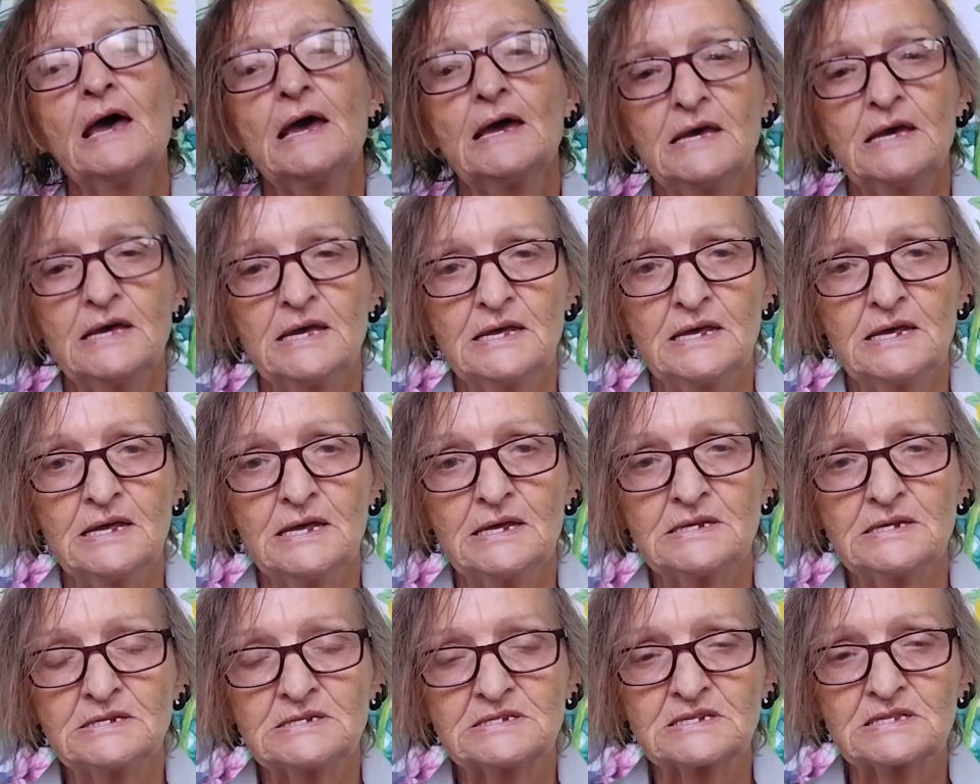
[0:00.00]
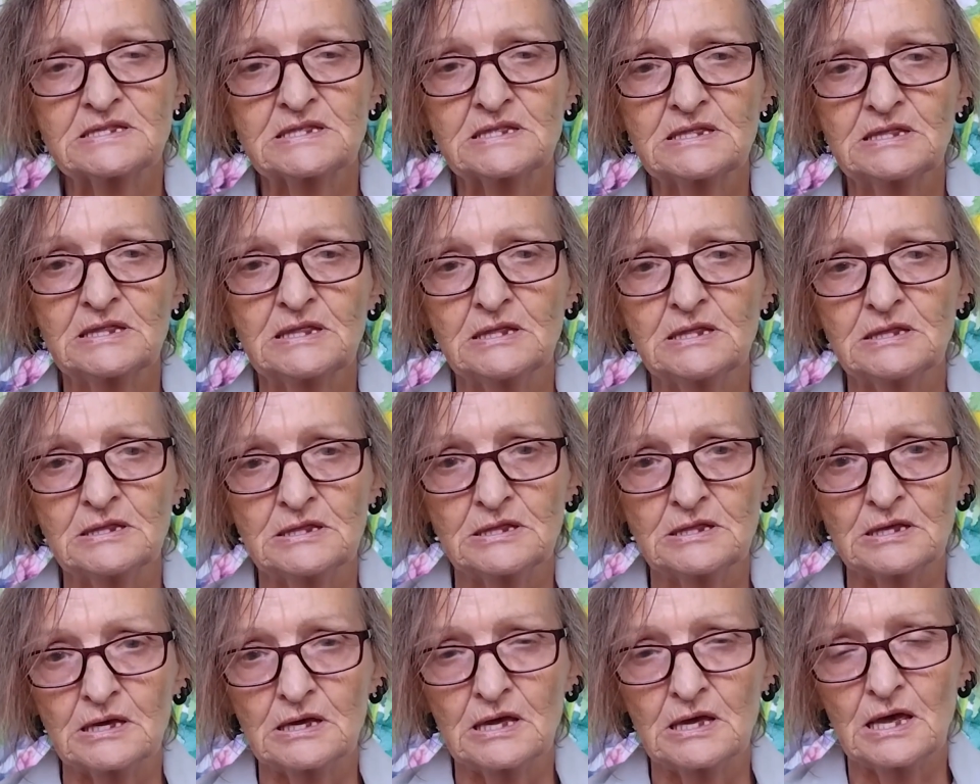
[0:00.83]
is
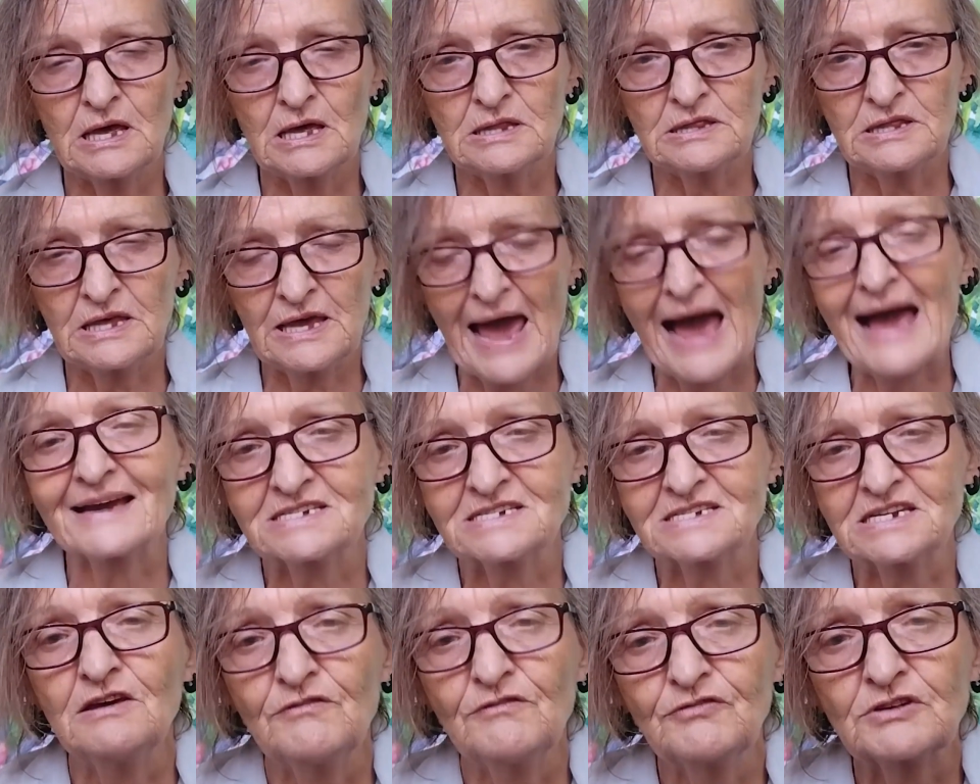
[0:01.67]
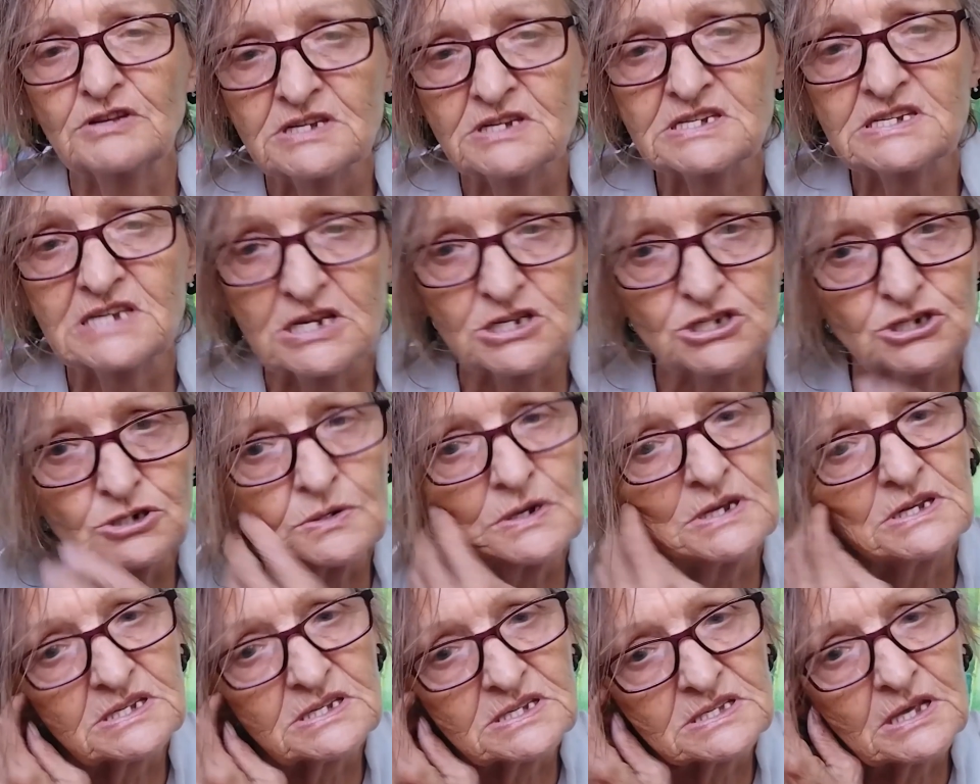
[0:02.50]
the active
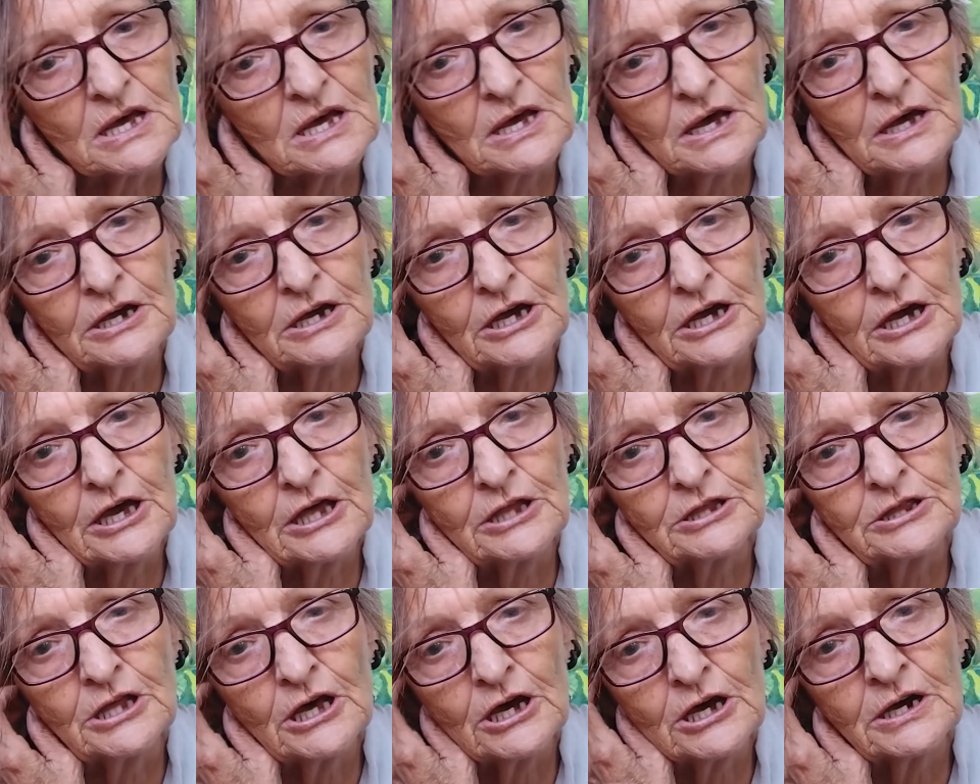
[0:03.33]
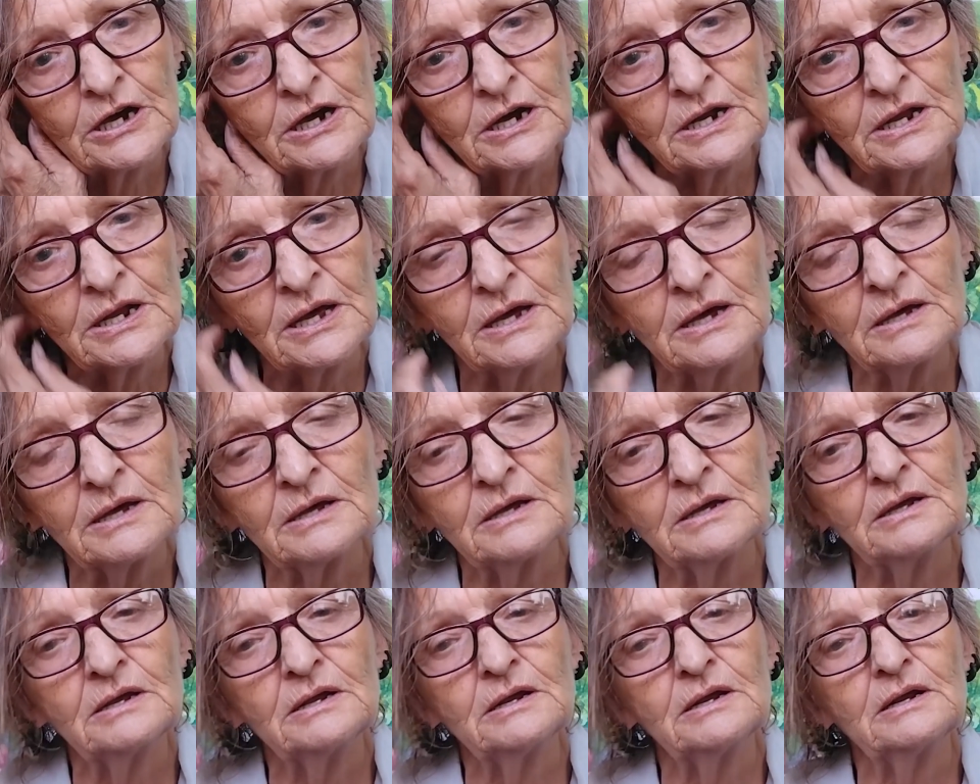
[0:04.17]
constituents that are going
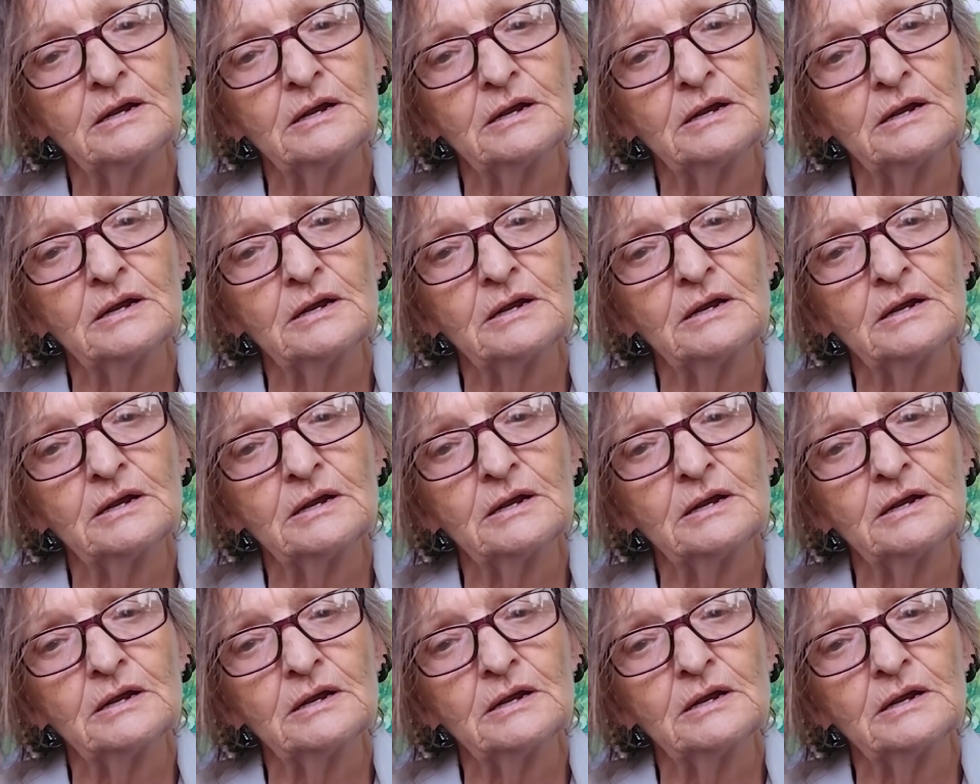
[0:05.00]
to